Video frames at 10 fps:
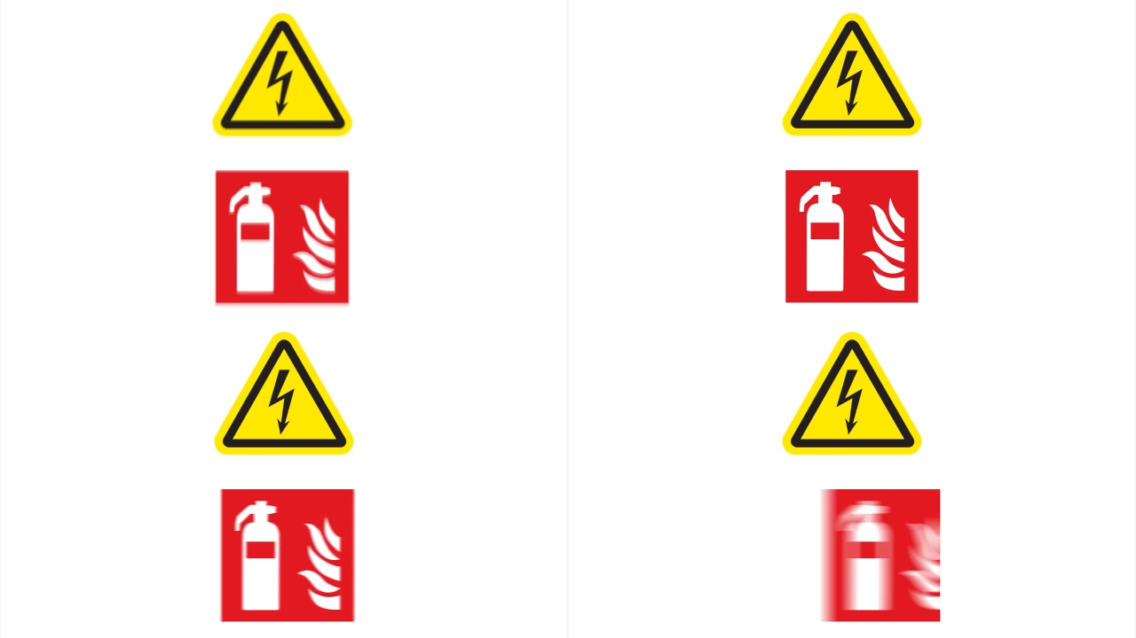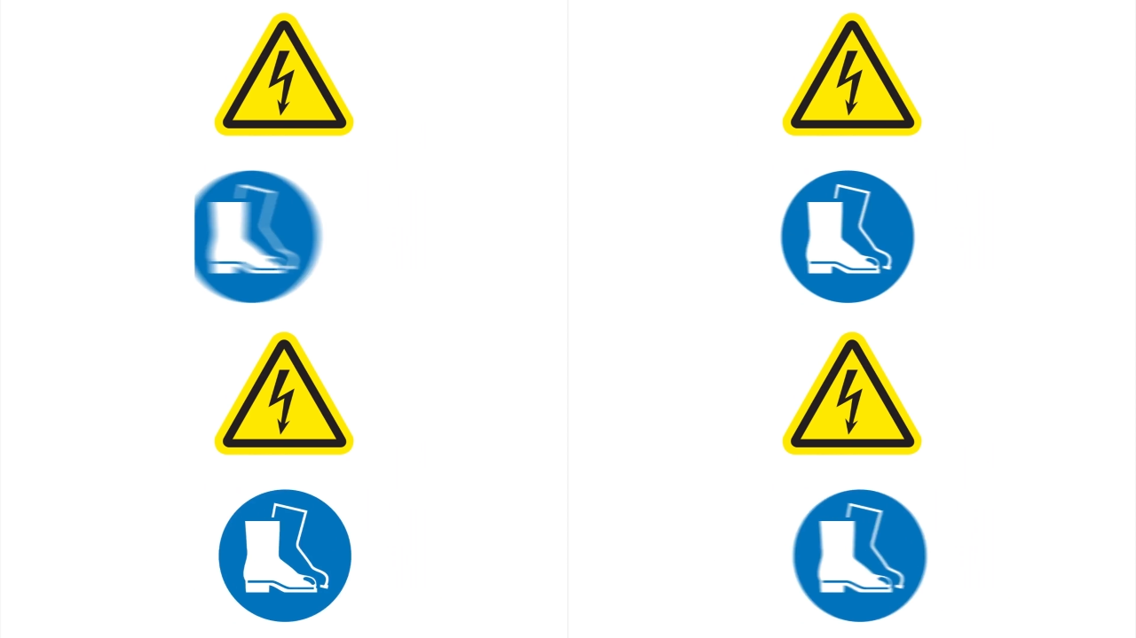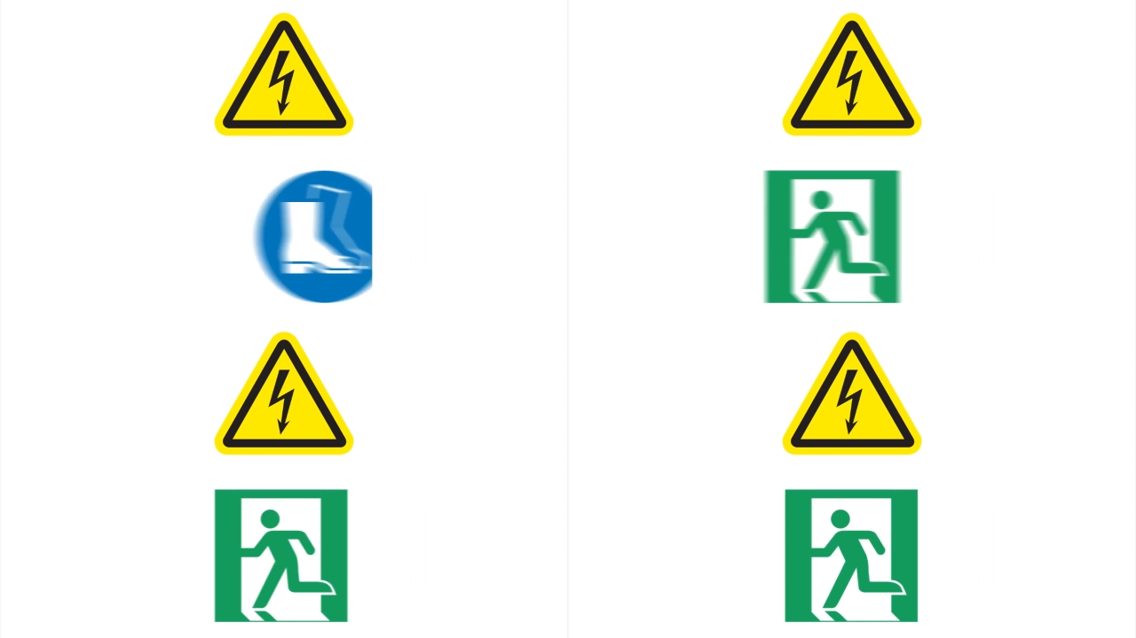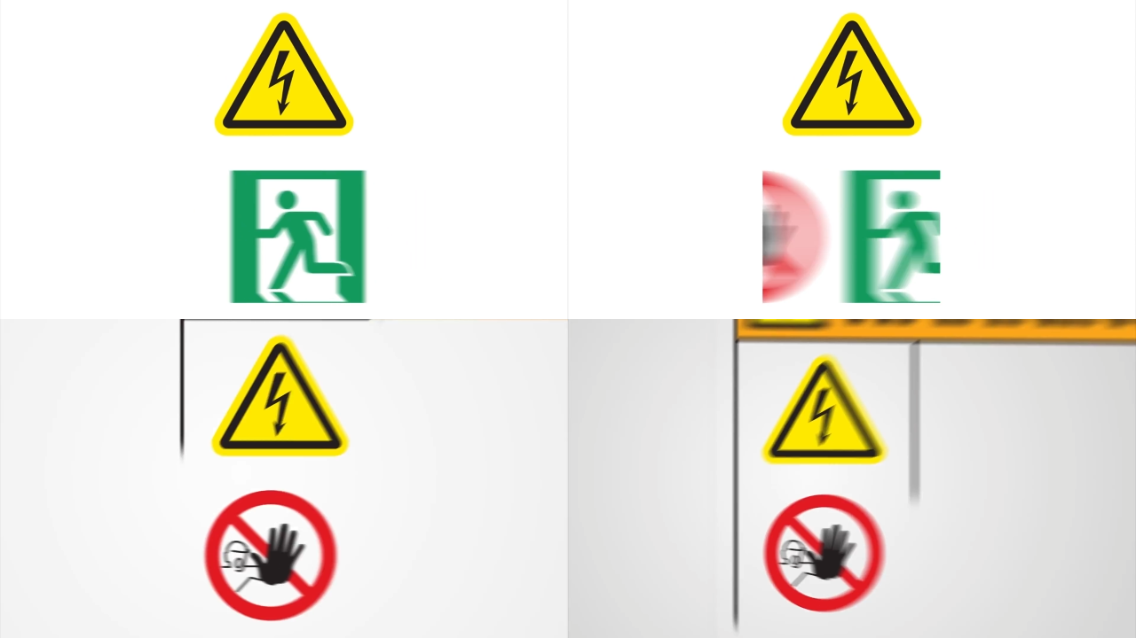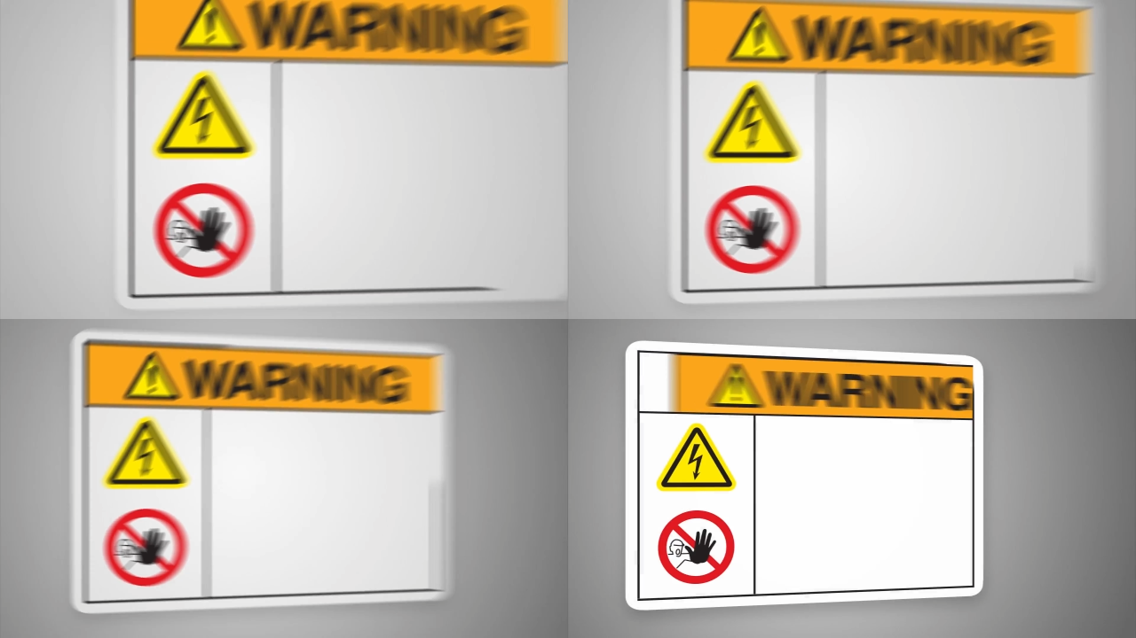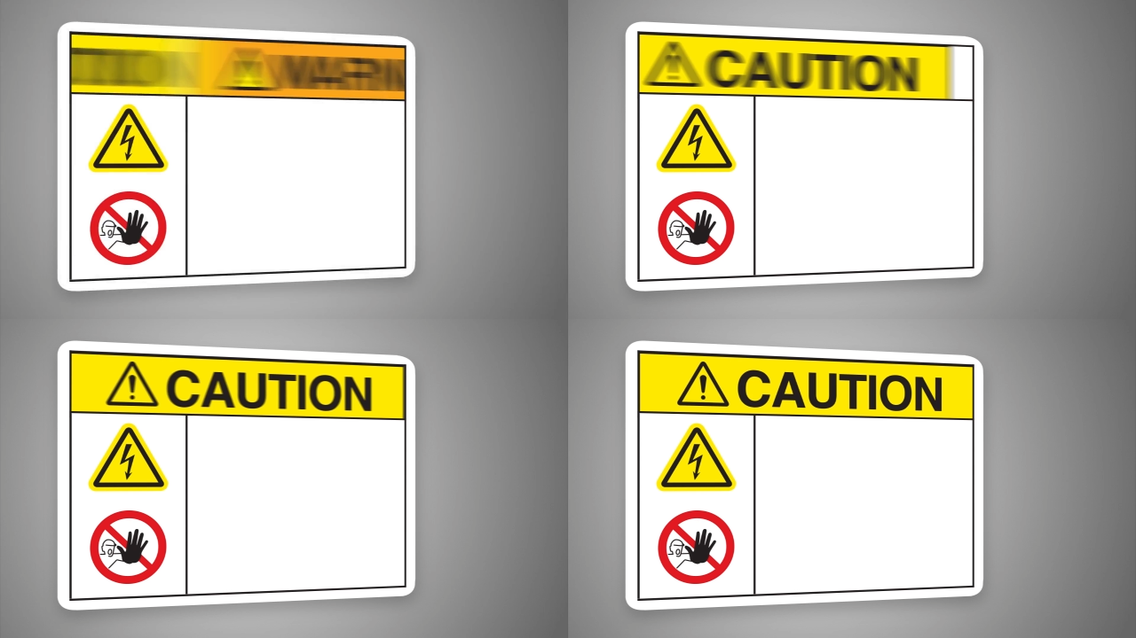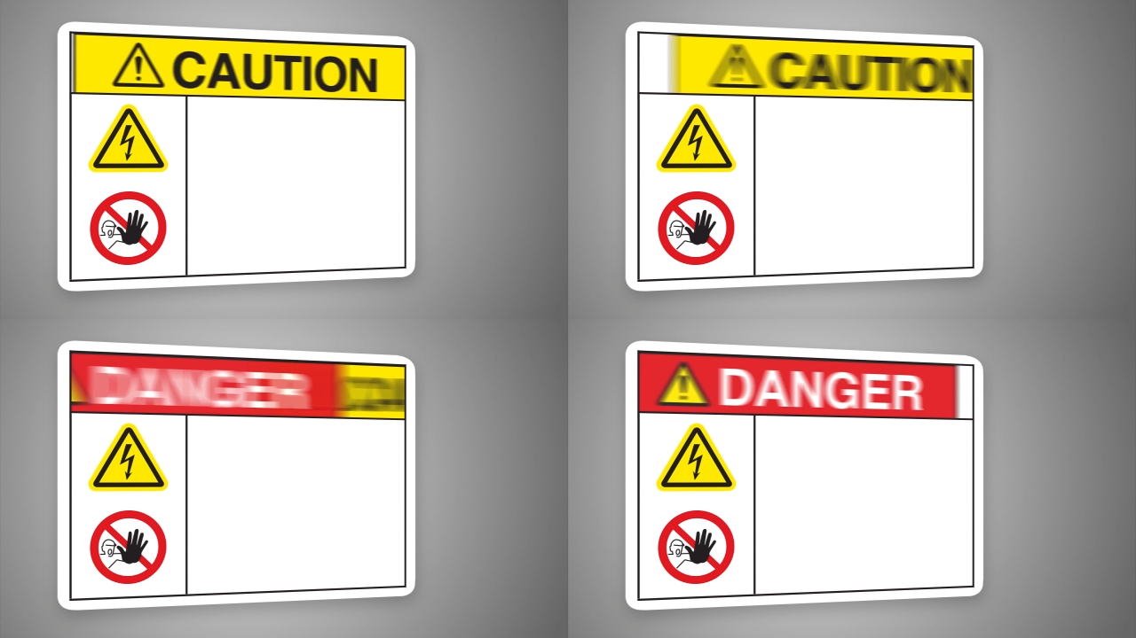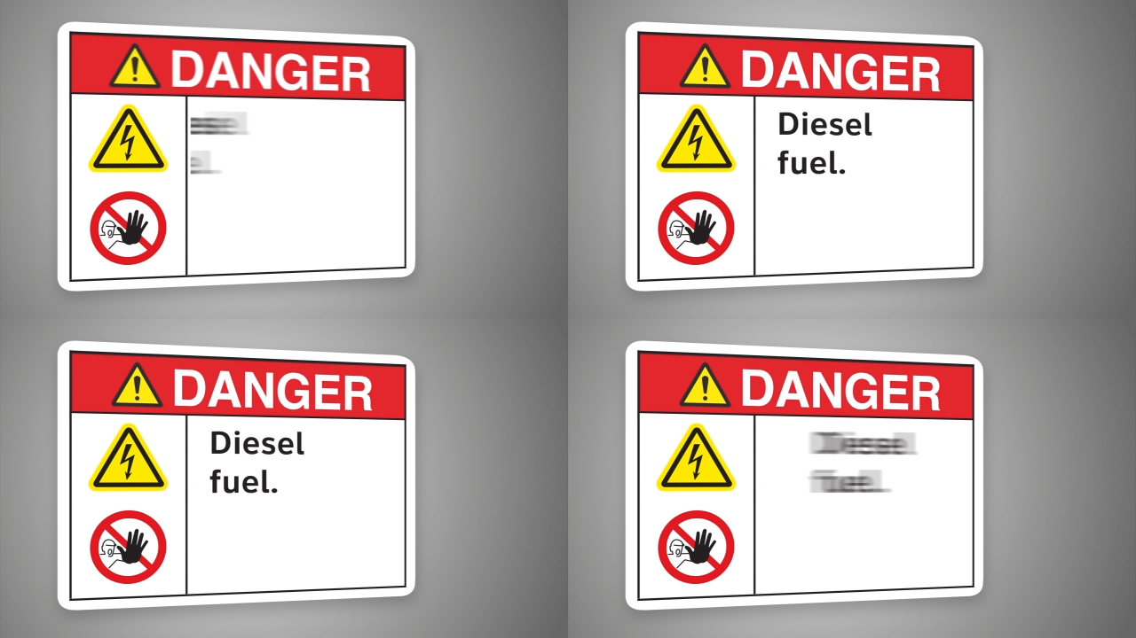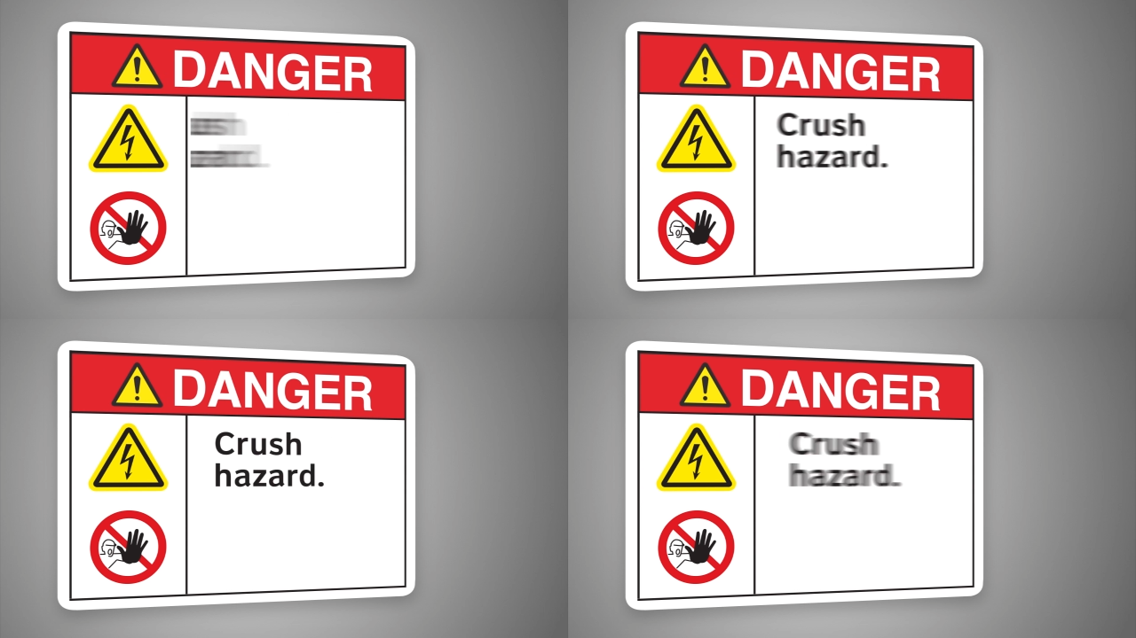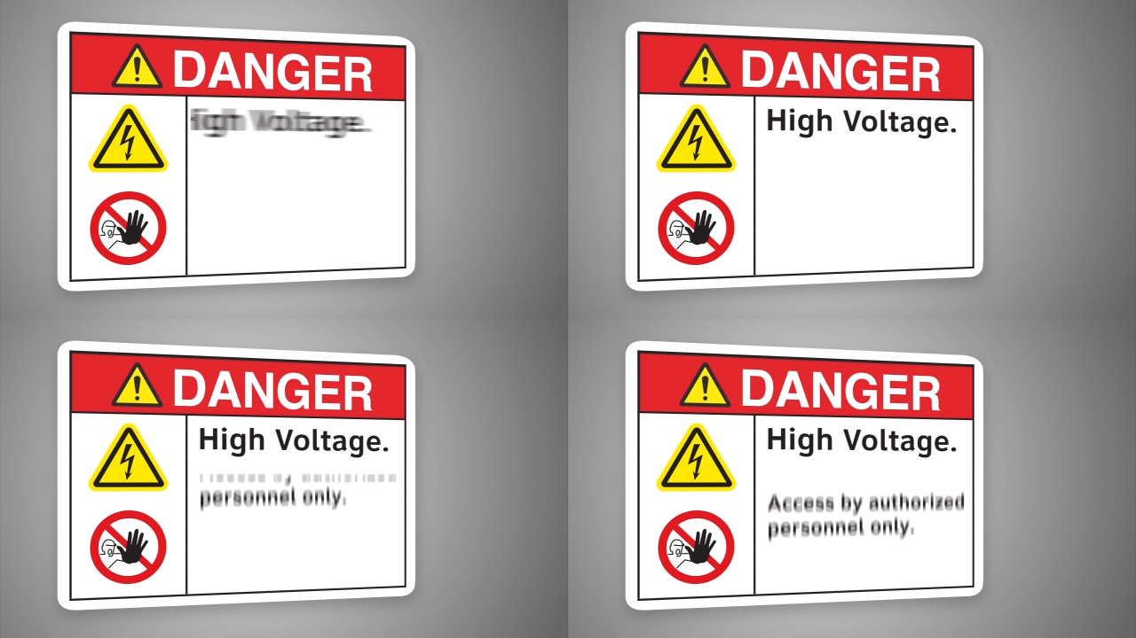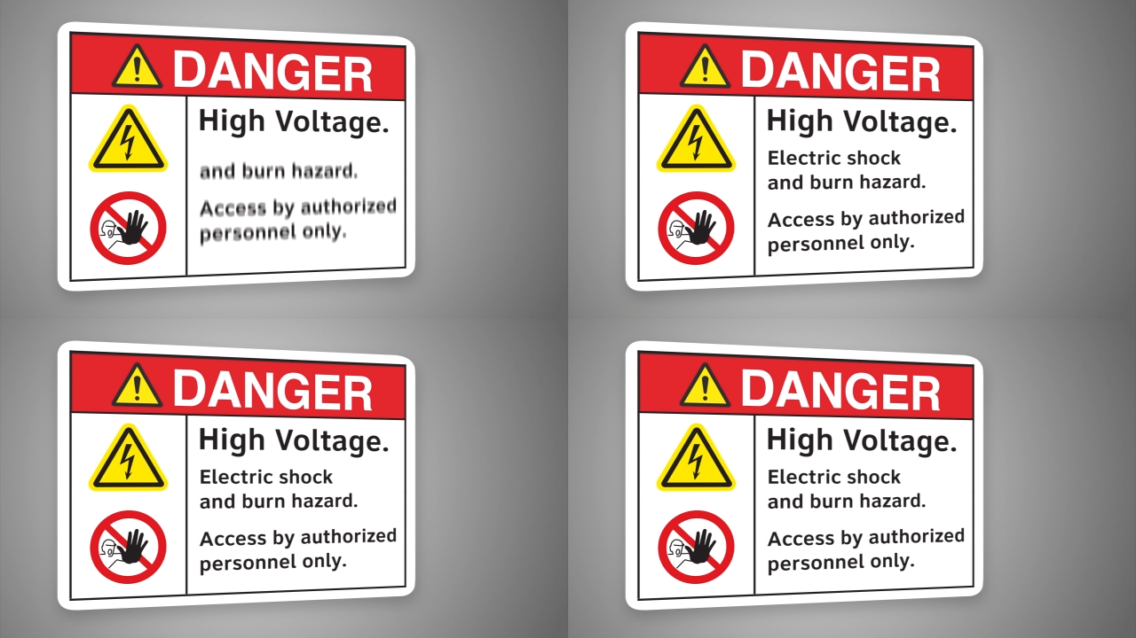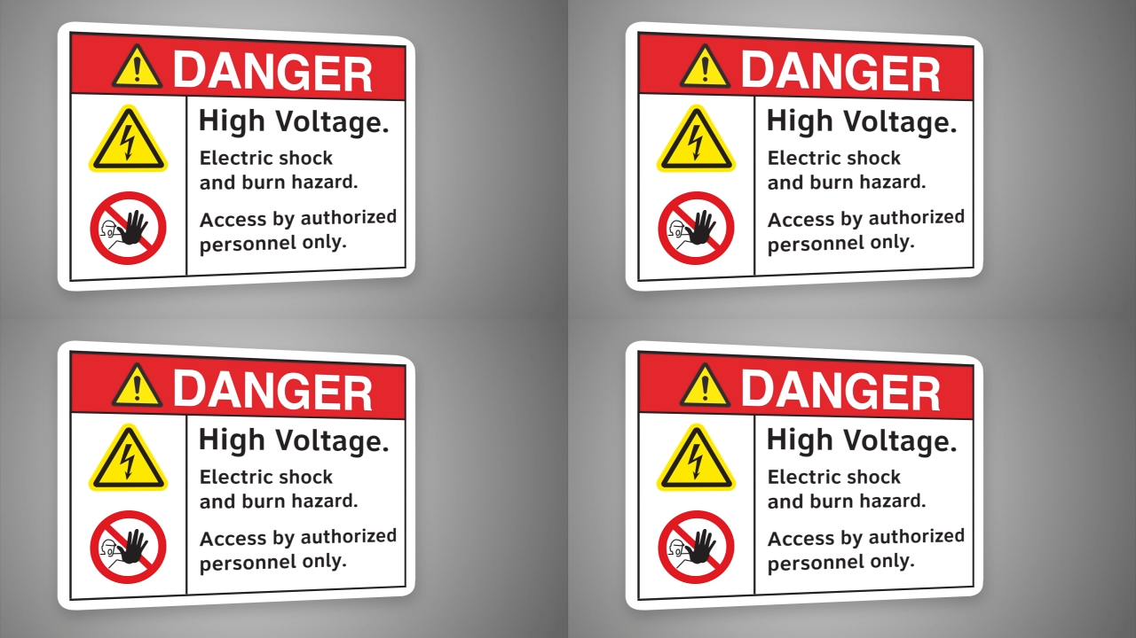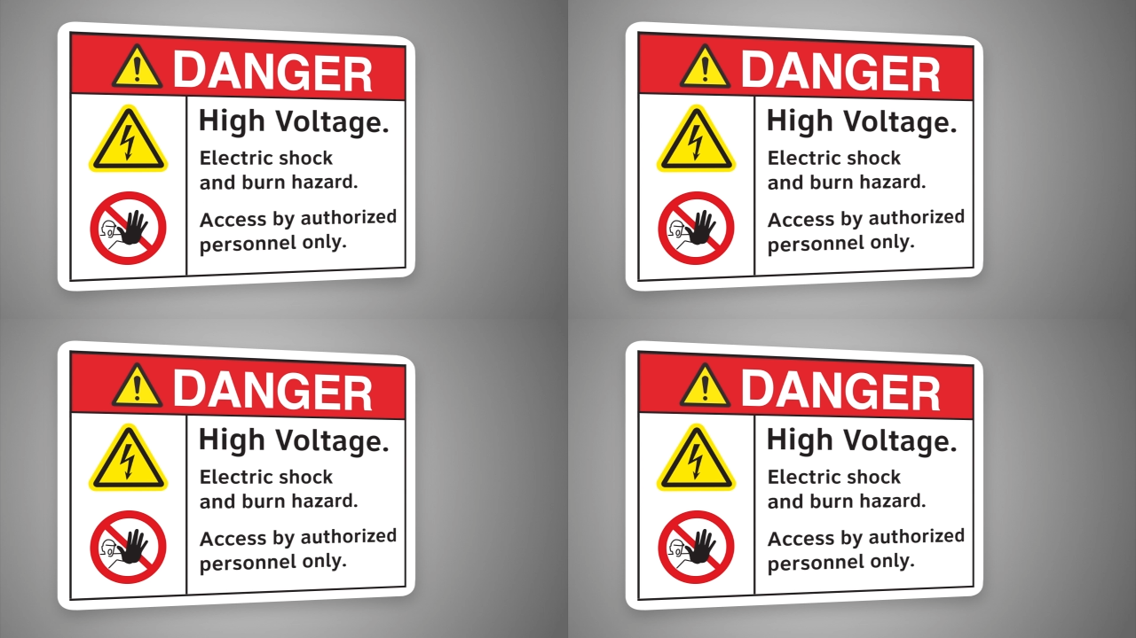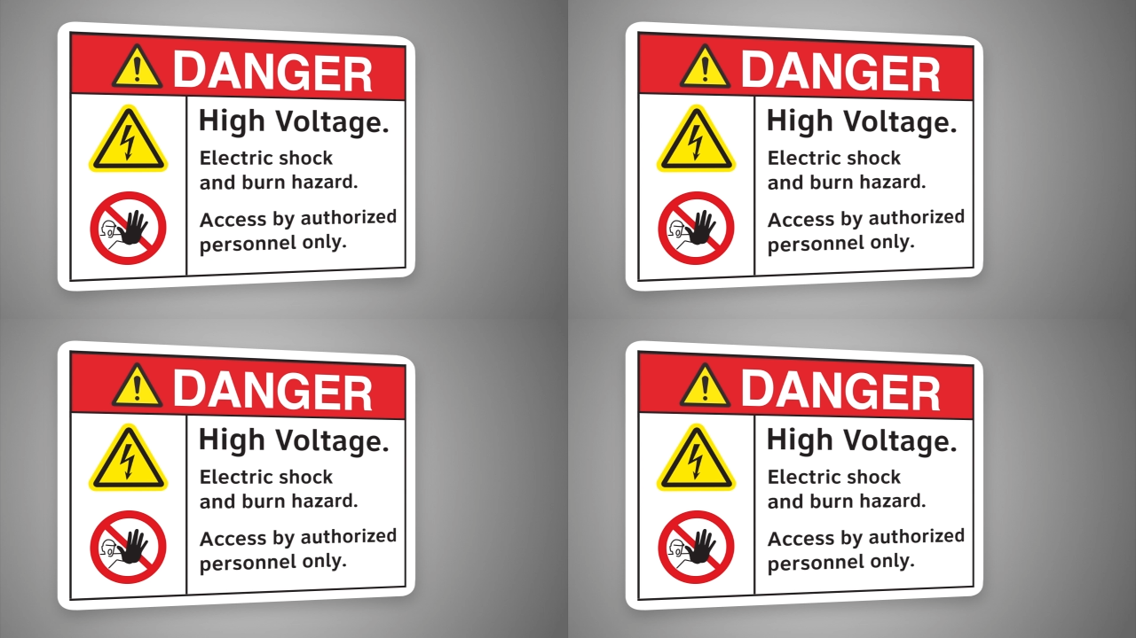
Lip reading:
(no speaker visible)